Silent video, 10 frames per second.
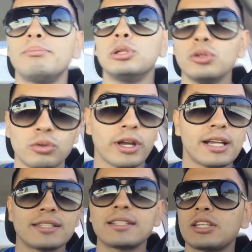
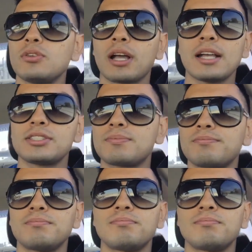Blu-rays, like you guys,